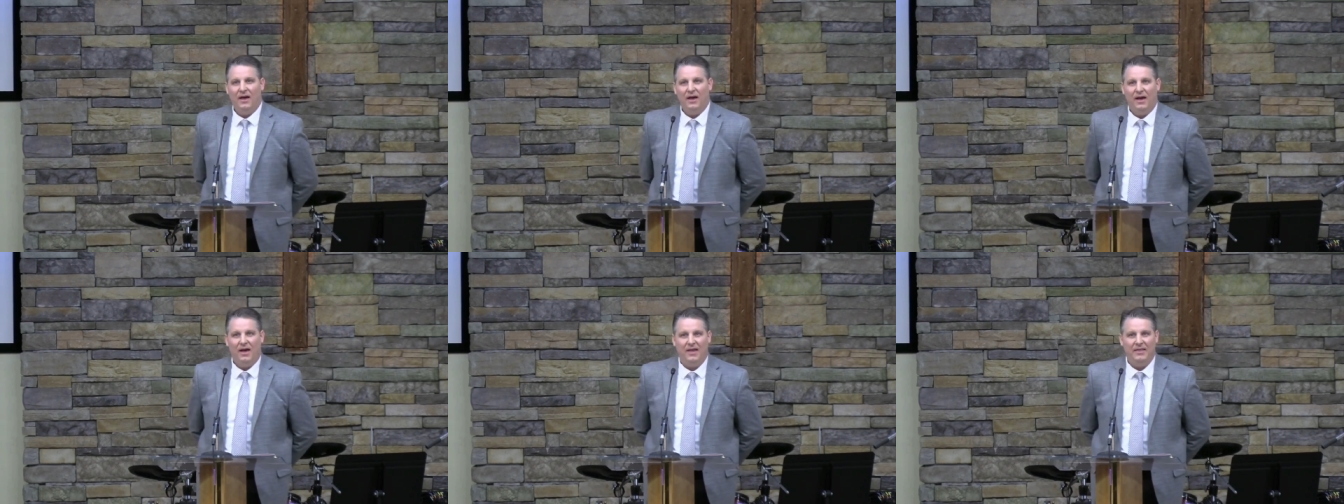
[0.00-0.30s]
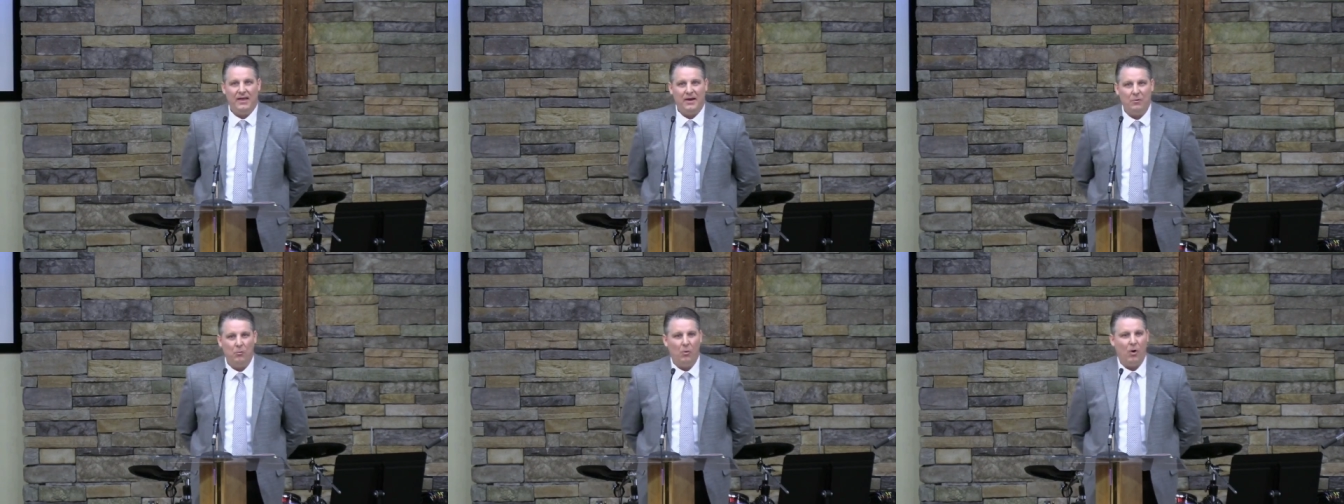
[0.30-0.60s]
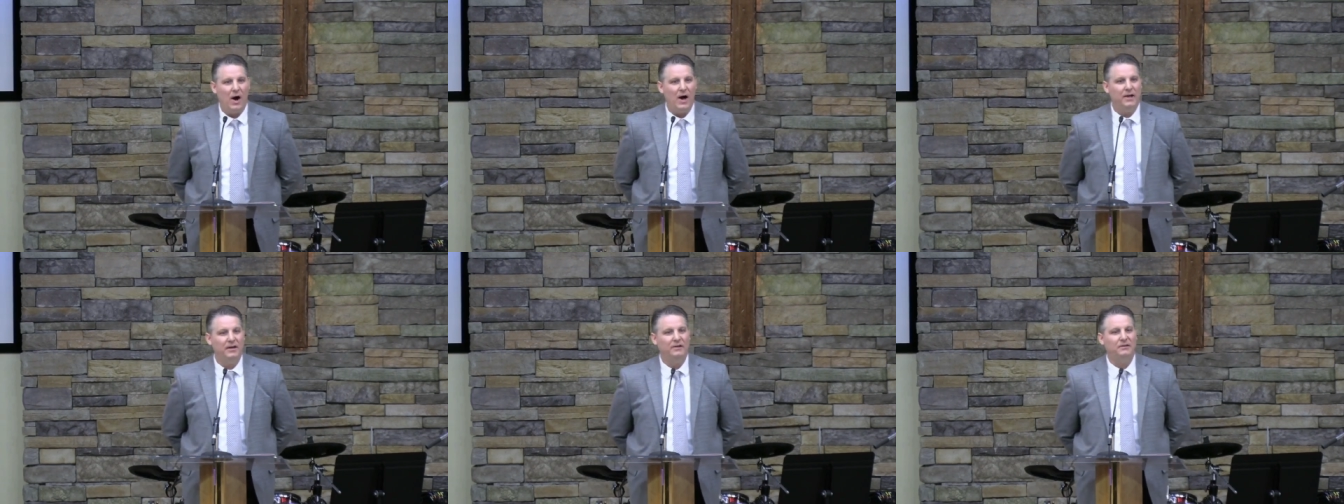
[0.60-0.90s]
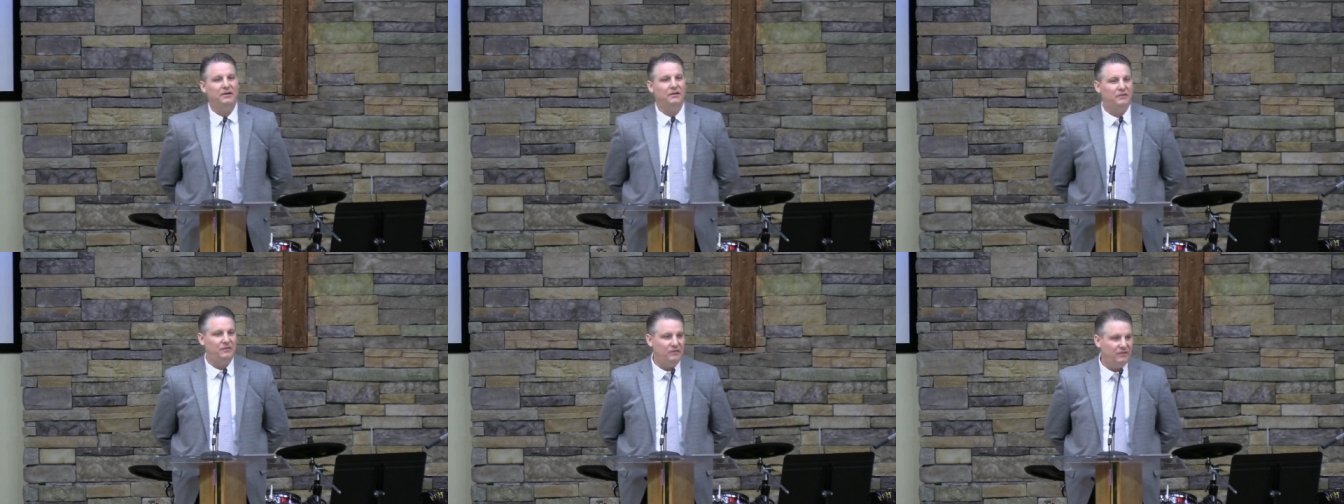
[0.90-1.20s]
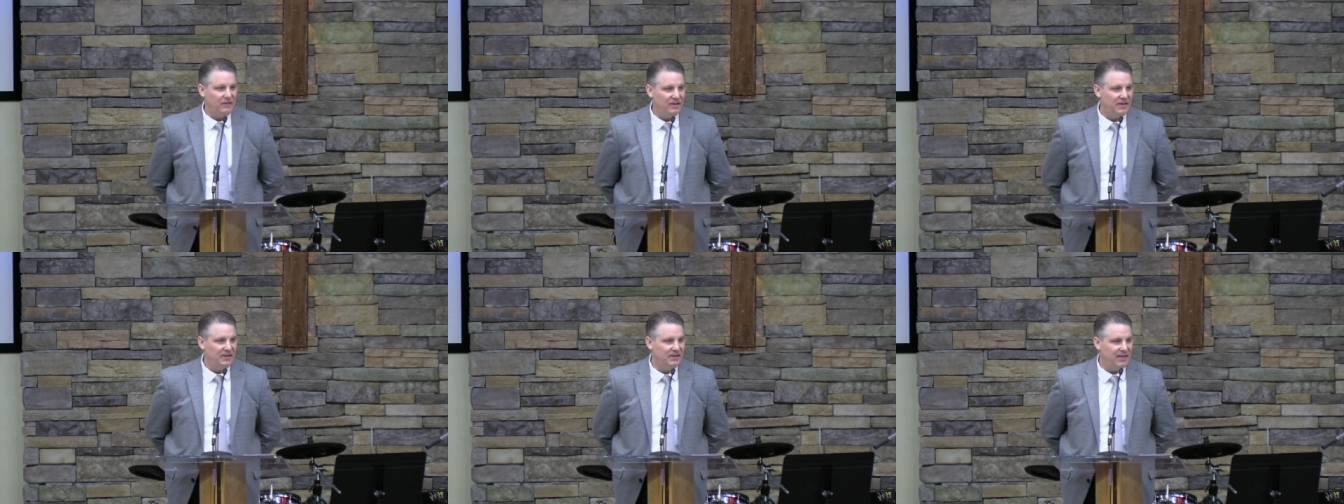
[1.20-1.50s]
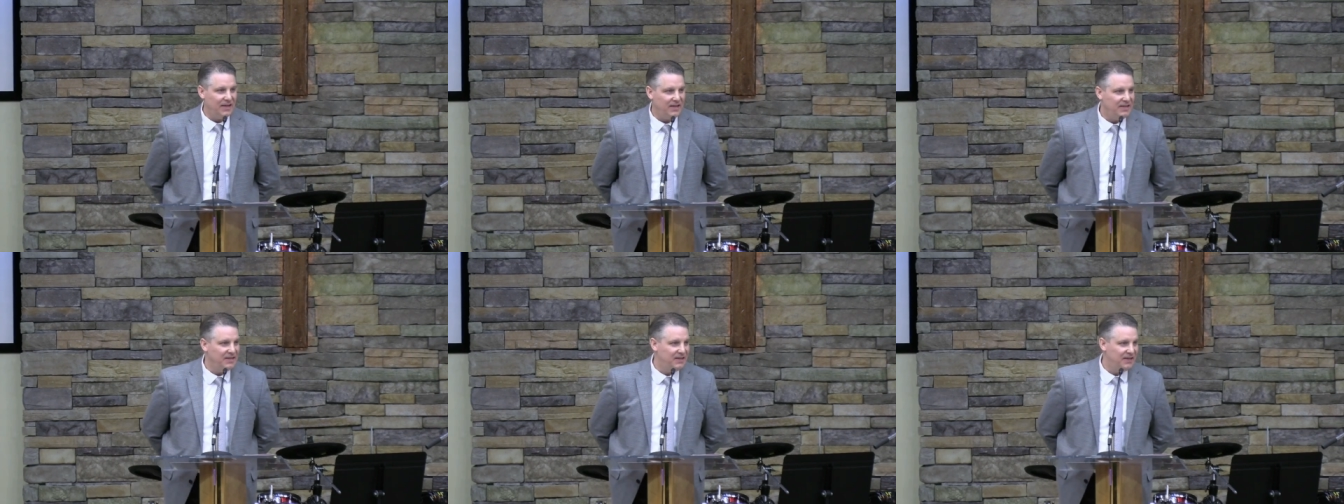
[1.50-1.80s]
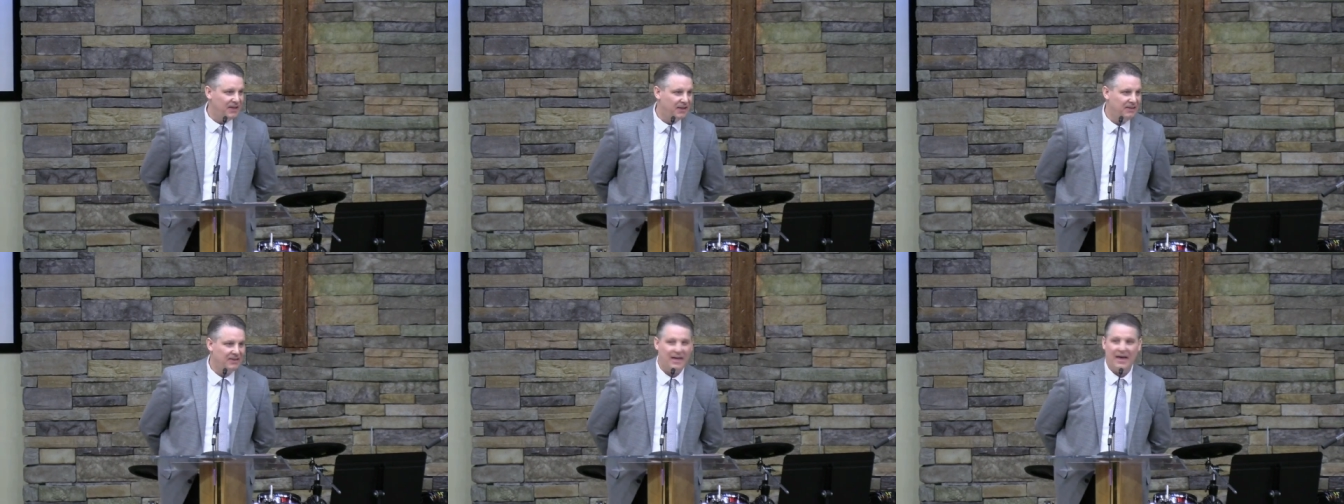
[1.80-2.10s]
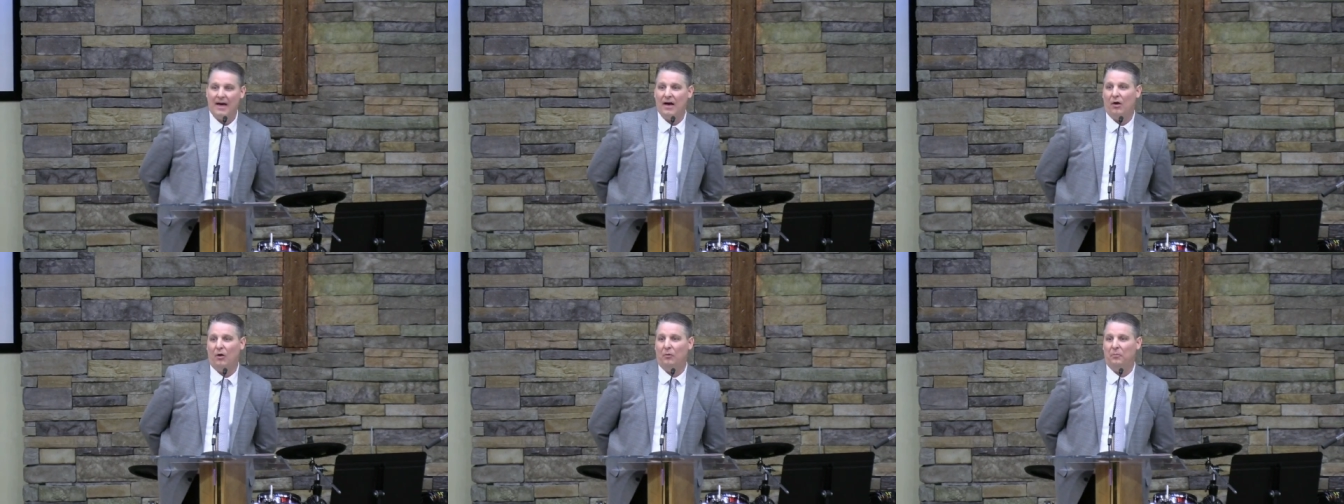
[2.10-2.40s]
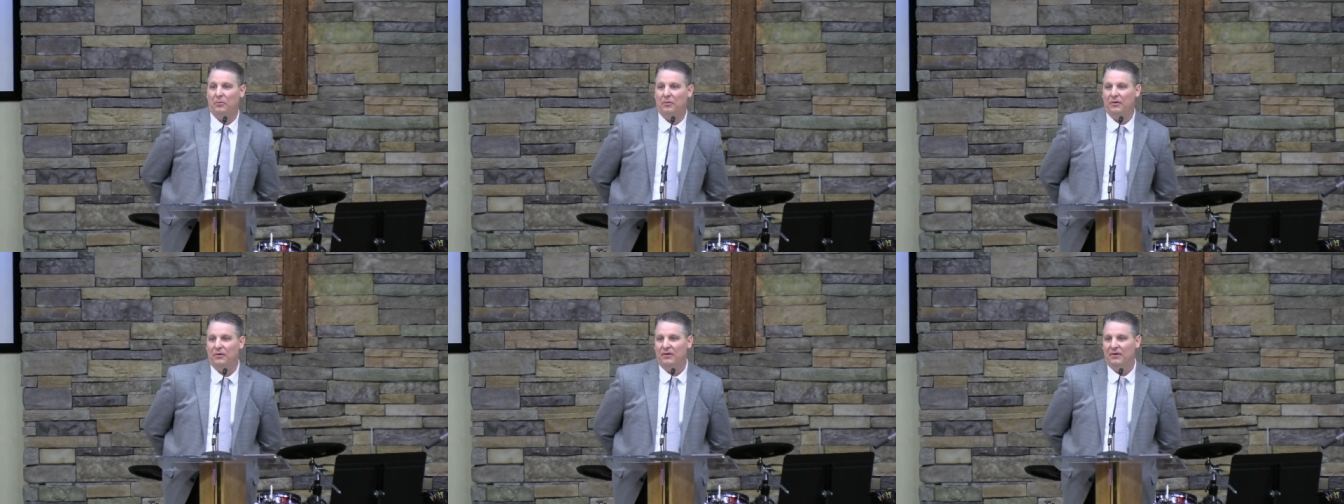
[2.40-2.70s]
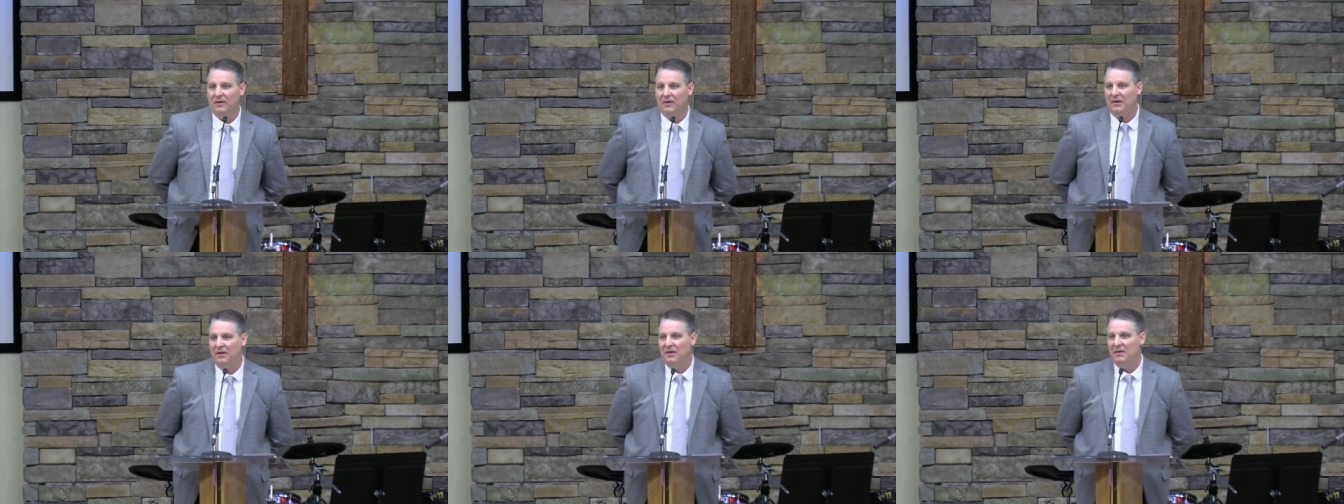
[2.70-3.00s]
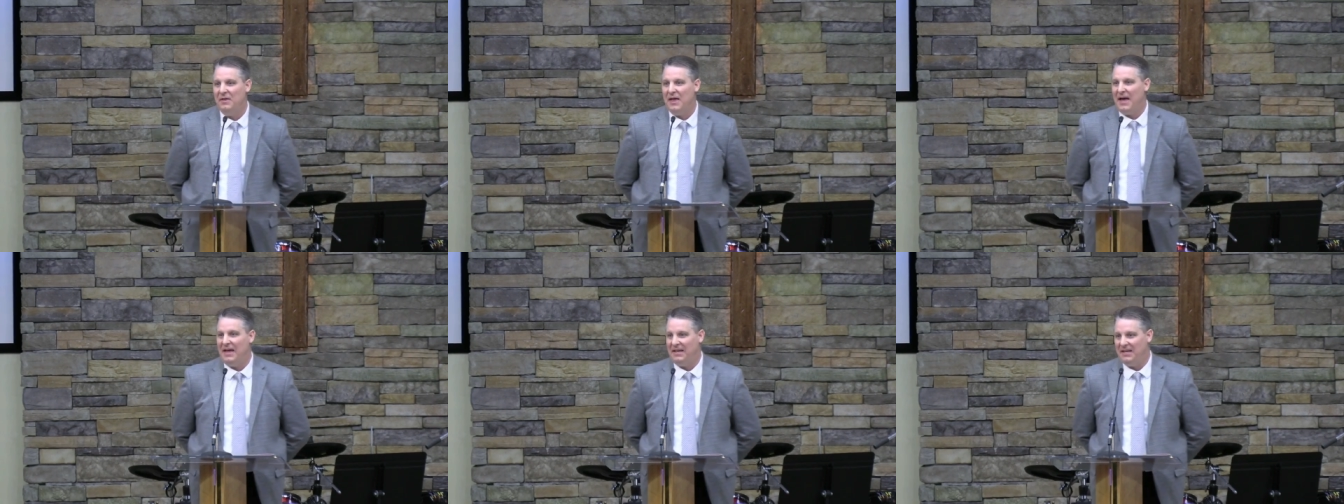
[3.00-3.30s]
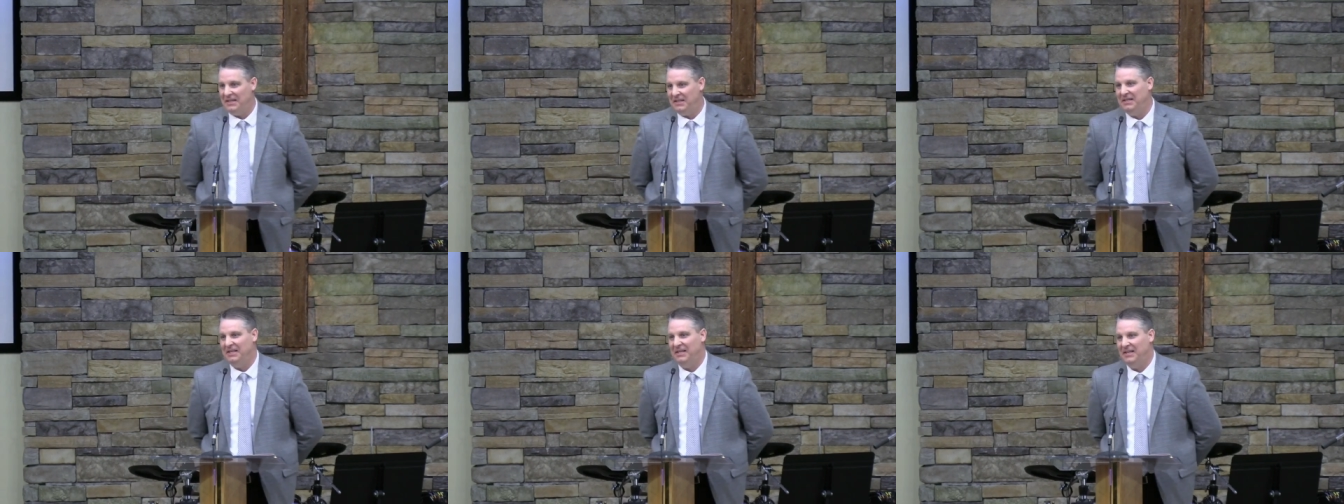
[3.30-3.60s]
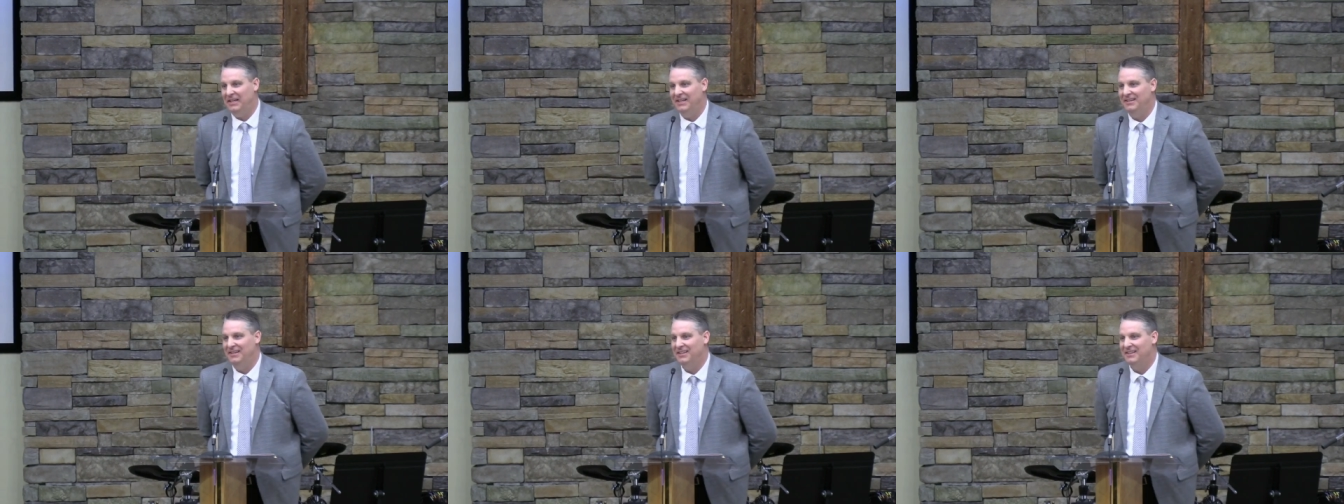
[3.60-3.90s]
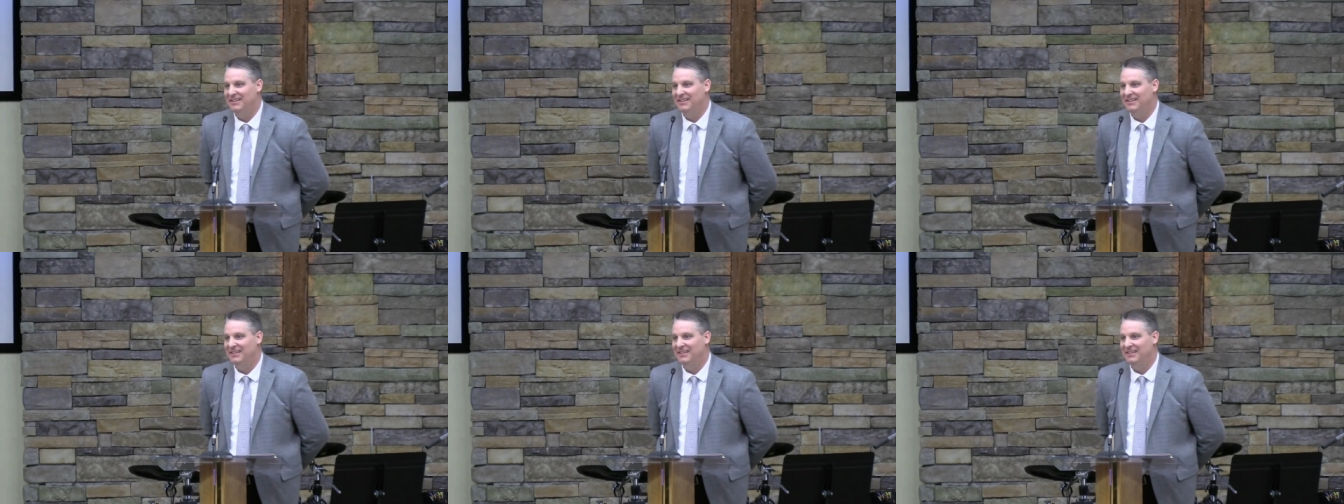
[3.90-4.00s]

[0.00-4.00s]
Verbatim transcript: and they wanted to see that he get the help that he needed.